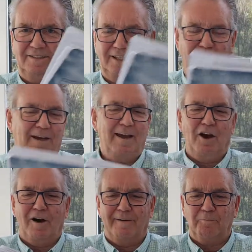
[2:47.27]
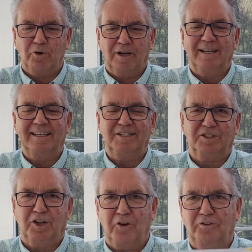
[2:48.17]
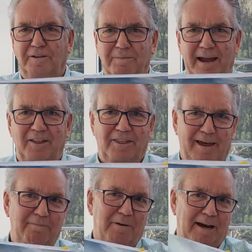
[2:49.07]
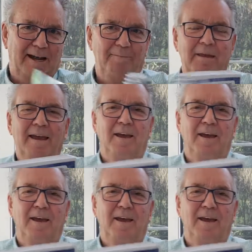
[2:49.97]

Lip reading: So I'm really stoked about that part.